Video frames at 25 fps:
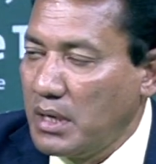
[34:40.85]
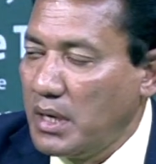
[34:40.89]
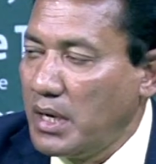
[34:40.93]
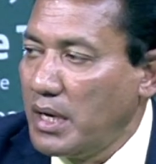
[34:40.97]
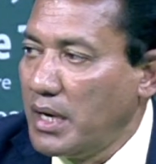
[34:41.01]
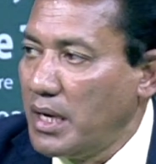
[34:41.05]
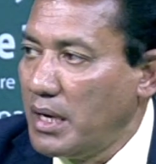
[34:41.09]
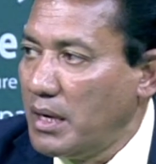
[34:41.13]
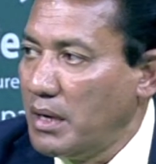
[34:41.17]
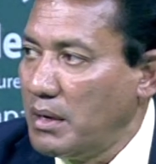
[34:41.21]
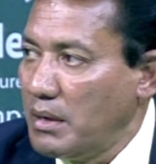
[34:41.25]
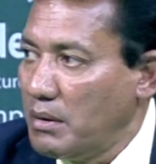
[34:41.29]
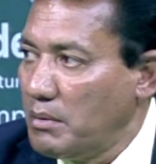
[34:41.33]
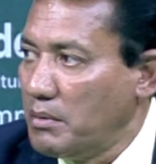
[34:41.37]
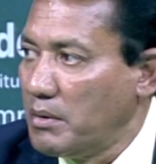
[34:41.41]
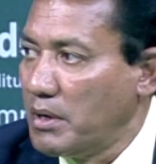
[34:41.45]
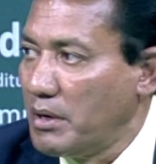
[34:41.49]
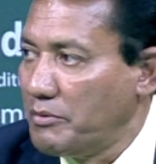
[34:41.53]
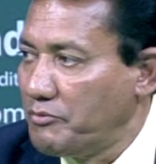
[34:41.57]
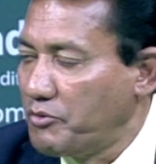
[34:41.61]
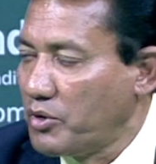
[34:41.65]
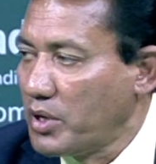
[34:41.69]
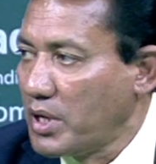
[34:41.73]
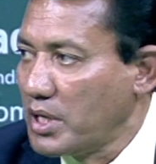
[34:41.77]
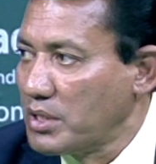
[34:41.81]

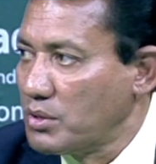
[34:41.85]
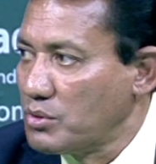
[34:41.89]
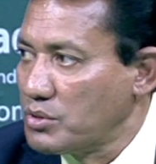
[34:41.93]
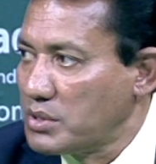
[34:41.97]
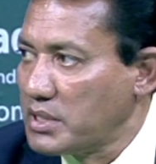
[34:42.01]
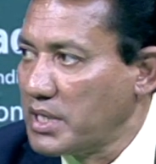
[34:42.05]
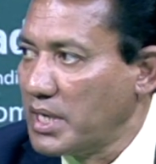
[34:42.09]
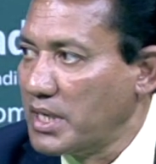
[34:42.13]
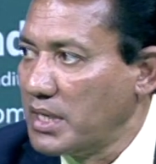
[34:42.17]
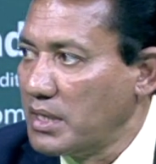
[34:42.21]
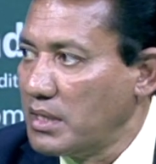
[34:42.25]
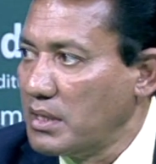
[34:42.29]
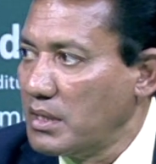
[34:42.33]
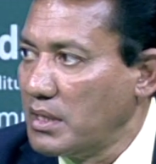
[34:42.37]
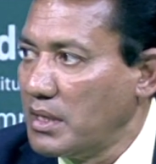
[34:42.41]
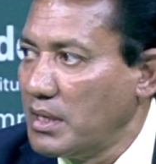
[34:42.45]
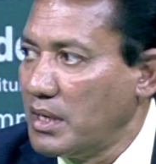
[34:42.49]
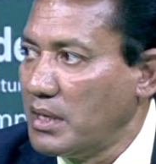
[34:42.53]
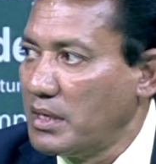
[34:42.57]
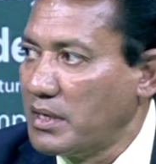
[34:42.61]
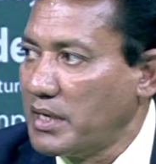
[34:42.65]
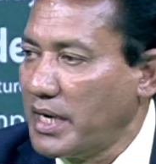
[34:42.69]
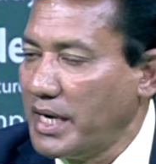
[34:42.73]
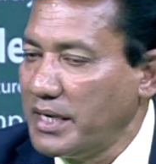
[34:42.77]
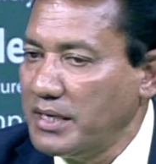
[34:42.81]
Farhad Hossain
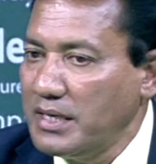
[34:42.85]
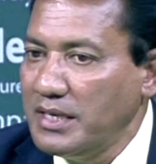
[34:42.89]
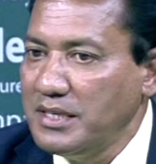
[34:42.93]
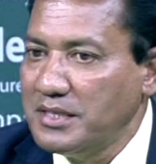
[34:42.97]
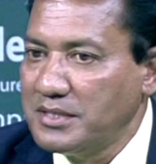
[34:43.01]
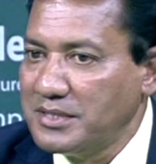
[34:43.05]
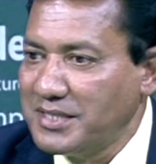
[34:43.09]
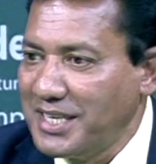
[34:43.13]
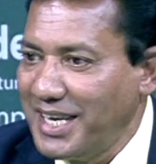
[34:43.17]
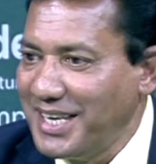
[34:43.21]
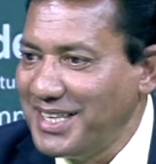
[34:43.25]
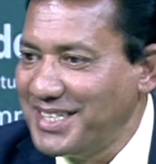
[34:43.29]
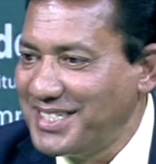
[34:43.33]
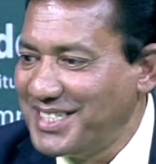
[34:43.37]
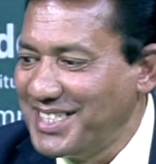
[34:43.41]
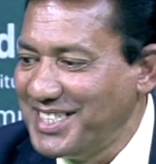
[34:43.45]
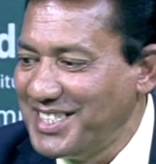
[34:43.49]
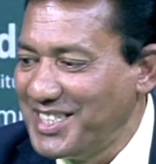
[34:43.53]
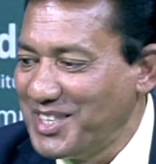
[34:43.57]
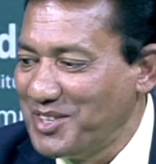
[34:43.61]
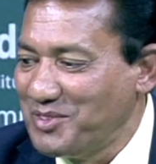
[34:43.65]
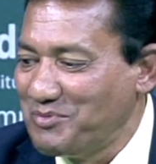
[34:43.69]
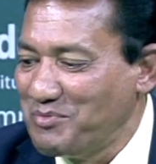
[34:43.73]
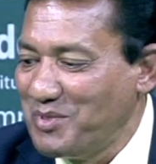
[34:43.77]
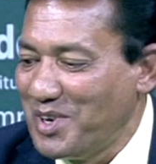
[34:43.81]
rightly says in
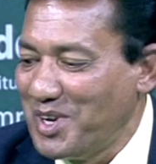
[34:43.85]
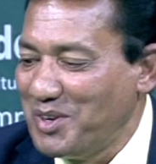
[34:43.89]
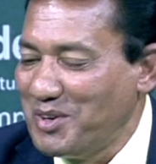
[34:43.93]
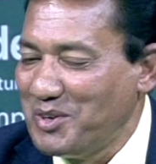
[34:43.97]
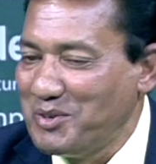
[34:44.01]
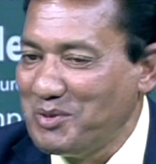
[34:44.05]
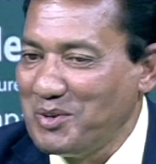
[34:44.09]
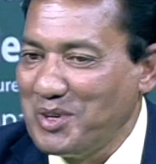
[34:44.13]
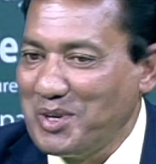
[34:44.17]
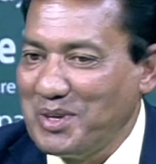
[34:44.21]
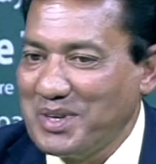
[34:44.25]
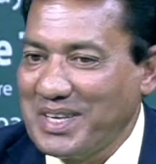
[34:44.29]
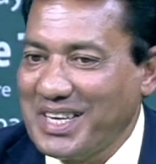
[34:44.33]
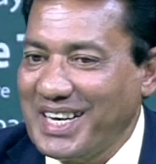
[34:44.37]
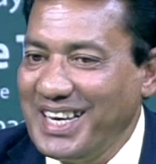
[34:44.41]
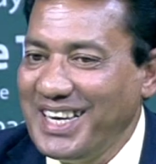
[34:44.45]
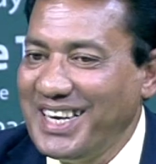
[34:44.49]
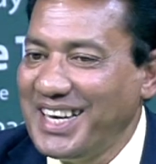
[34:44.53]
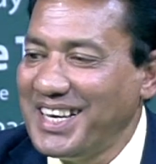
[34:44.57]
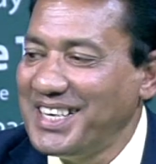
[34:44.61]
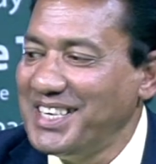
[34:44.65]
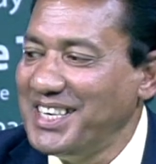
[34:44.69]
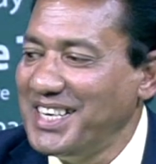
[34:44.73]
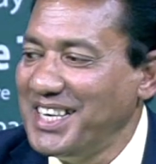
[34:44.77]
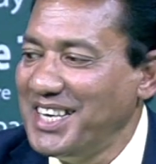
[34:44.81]
the
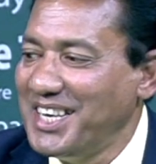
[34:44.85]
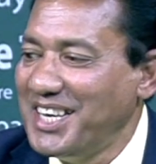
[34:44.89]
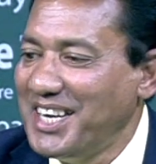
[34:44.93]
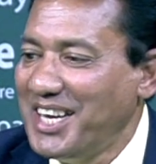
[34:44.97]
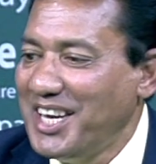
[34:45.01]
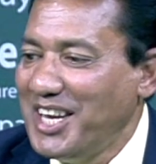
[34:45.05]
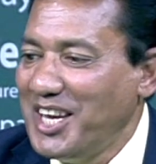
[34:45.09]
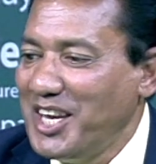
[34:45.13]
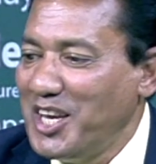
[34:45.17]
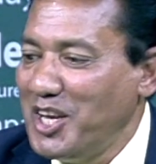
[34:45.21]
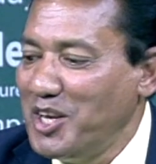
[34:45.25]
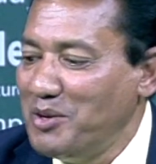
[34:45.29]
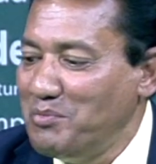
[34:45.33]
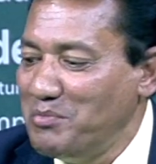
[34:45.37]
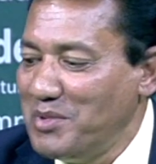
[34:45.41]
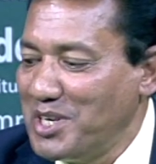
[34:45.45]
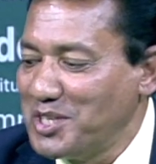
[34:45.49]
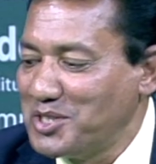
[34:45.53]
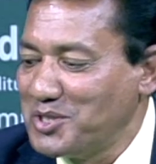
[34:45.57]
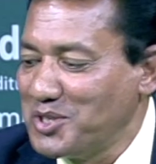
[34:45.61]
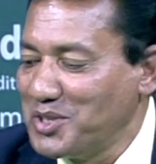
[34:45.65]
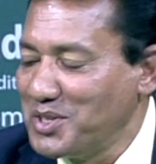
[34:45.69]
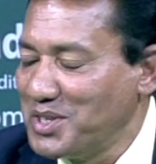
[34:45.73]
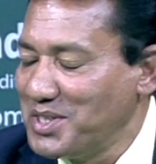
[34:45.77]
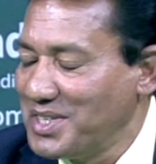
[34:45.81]
clearly he
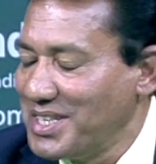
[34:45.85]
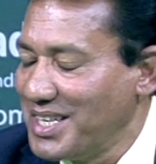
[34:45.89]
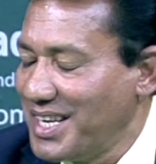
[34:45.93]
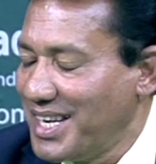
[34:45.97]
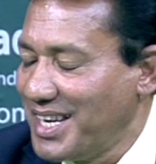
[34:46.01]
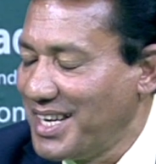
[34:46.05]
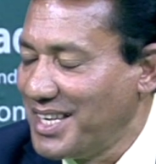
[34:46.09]
mentioned